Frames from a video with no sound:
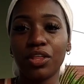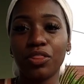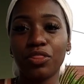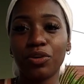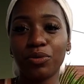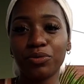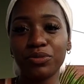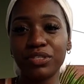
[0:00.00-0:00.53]

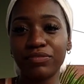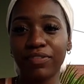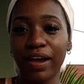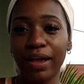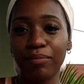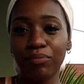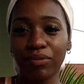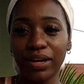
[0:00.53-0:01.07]
Those
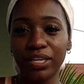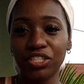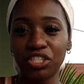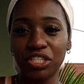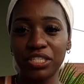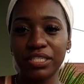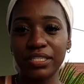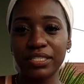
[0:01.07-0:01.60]

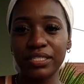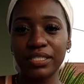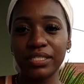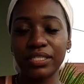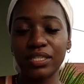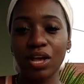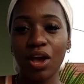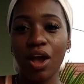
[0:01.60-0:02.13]
vibrations
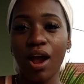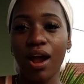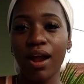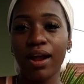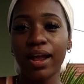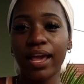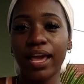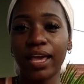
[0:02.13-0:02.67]

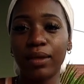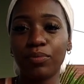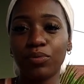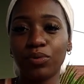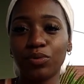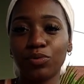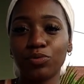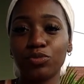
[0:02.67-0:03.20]
are
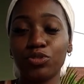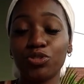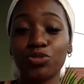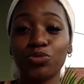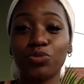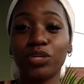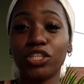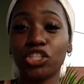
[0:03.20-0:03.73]
able
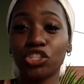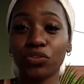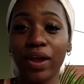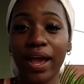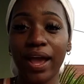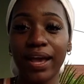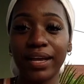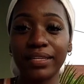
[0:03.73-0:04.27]
to
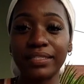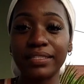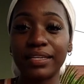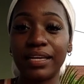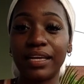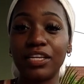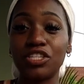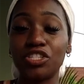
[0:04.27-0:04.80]
attract
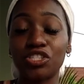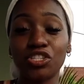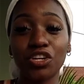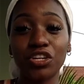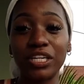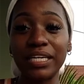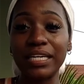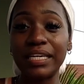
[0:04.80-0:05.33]

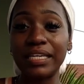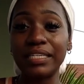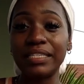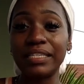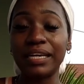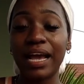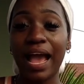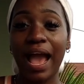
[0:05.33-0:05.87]
certain
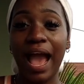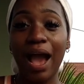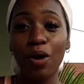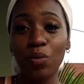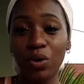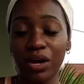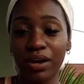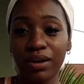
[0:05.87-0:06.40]

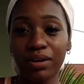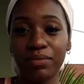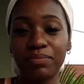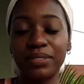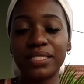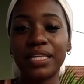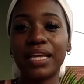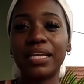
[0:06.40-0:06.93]

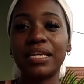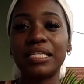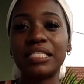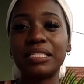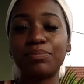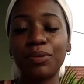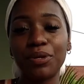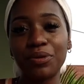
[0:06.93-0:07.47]
outcomes and
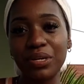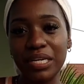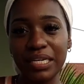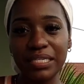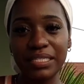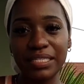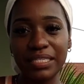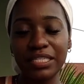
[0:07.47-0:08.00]

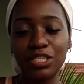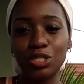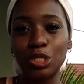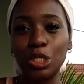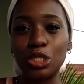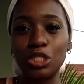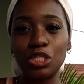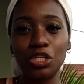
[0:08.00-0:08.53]
experiences
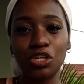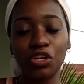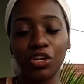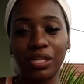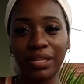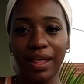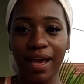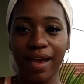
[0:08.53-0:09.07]
to your
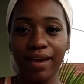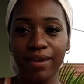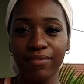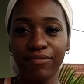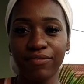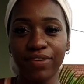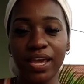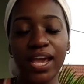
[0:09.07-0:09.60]

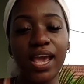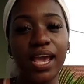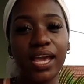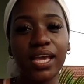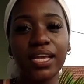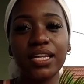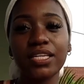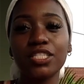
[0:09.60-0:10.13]
life.
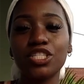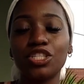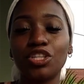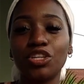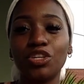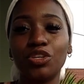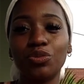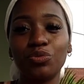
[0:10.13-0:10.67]
It is the
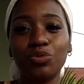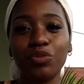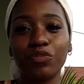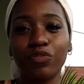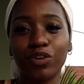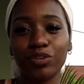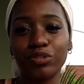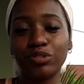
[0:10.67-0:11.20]

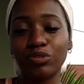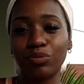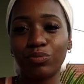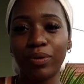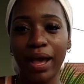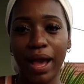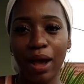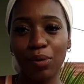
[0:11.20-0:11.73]
universal
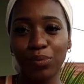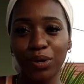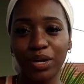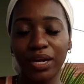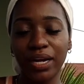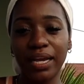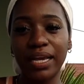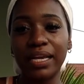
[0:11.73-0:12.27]

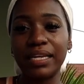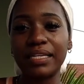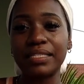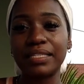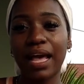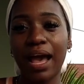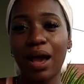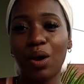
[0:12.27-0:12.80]
power, it is
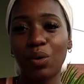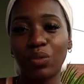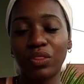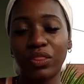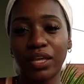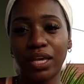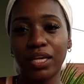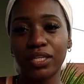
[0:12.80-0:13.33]
how
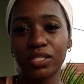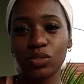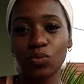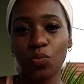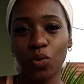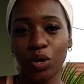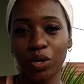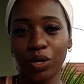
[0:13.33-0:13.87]
things
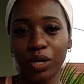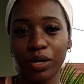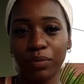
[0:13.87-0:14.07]
work.